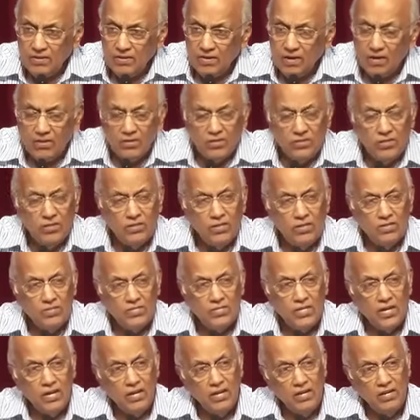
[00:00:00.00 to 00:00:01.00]
God is on our
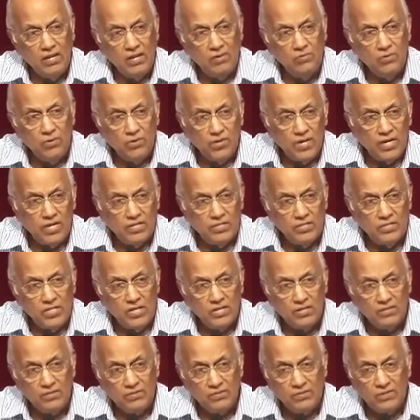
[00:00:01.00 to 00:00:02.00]
side. He won't let us
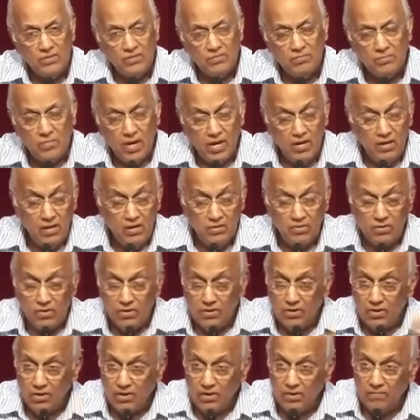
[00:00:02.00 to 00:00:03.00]
down. It's mighty
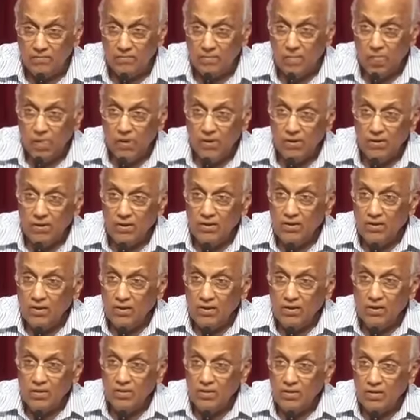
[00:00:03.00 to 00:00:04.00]
authority
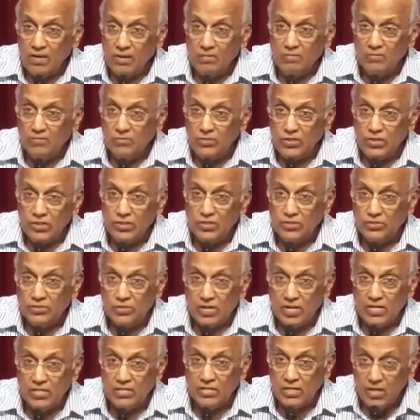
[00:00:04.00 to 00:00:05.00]
in the name of Jesus
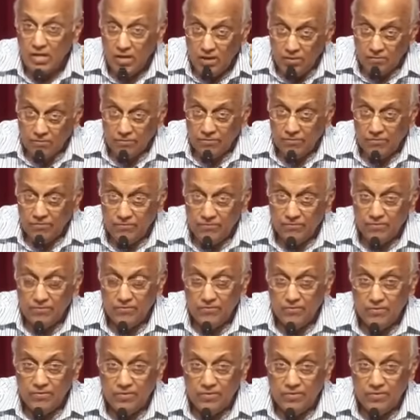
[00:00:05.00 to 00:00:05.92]
Christ. If